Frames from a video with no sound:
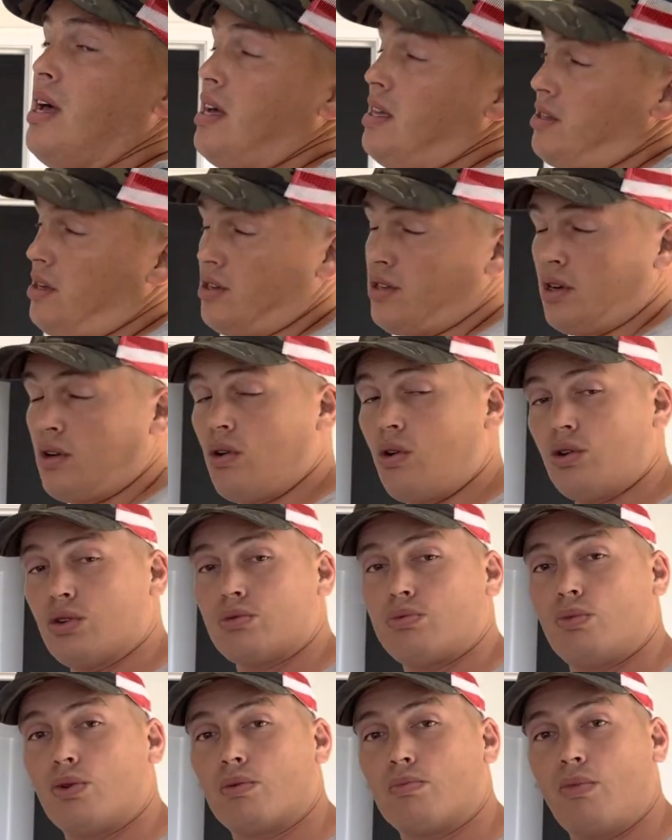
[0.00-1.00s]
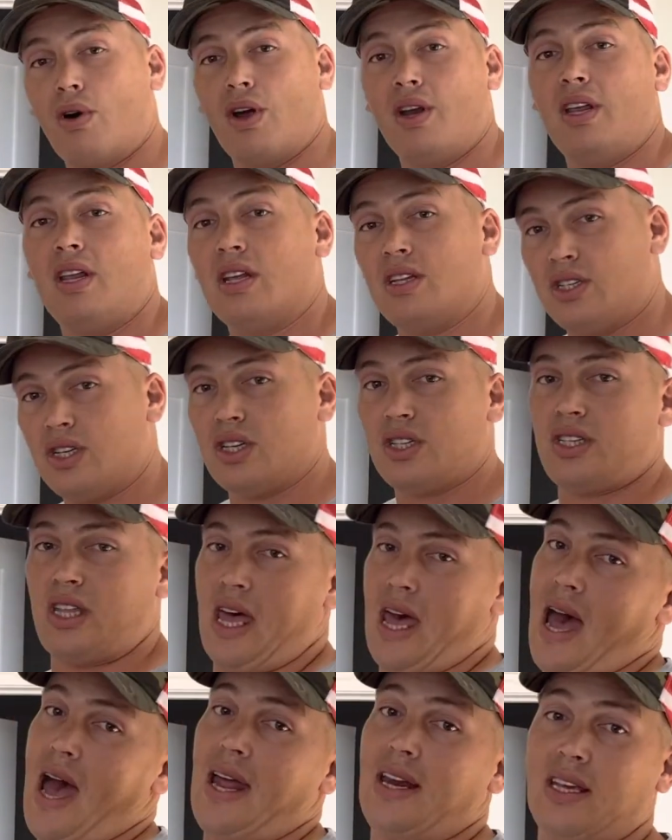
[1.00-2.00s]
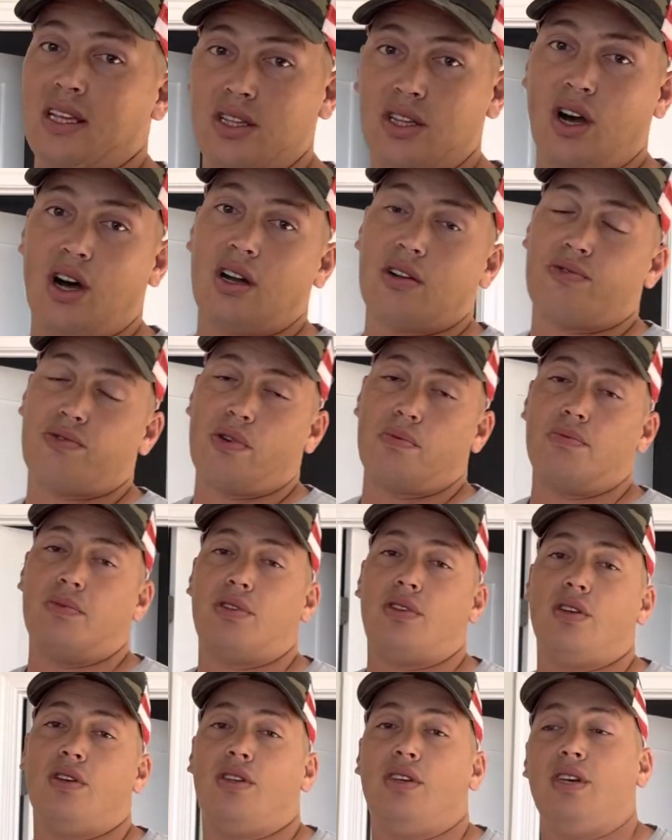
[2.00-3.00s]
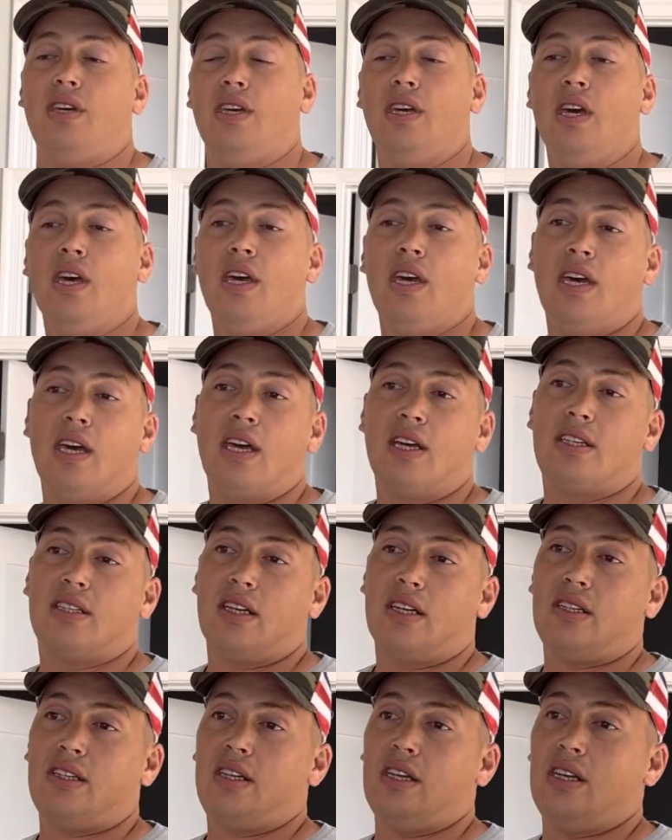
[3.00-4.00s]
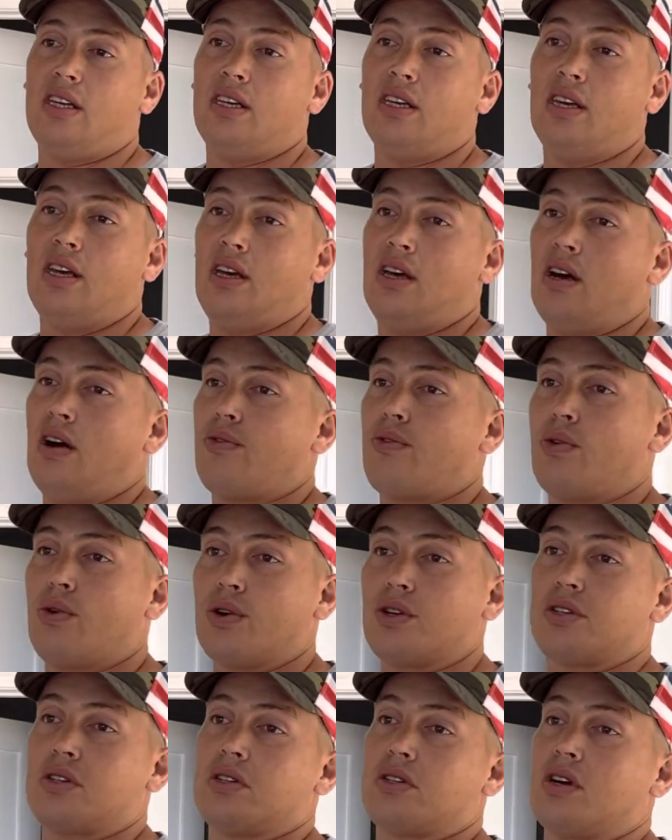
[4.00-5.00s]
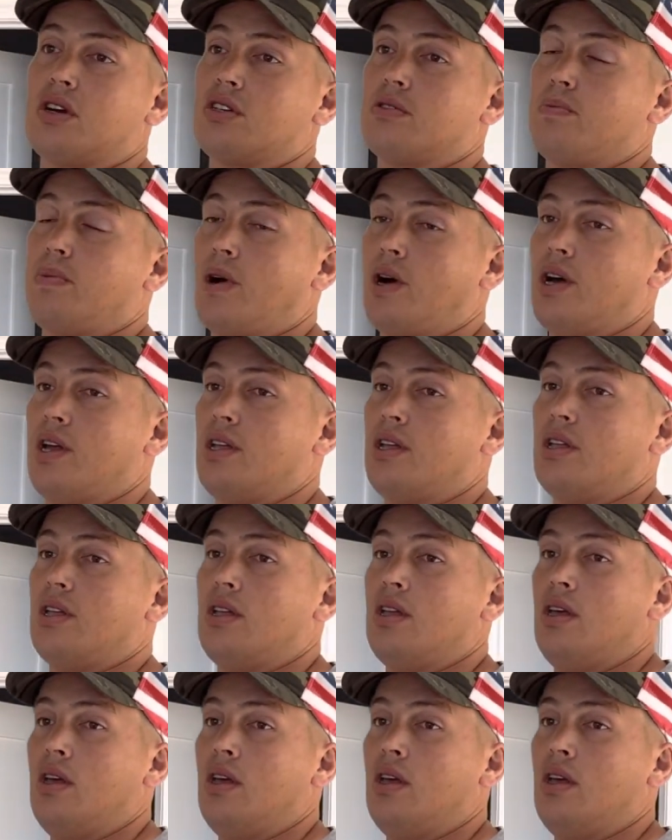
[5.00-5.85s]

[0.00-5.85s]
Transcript: Does it cost more money than just adding duct to the existing? Of course it does. But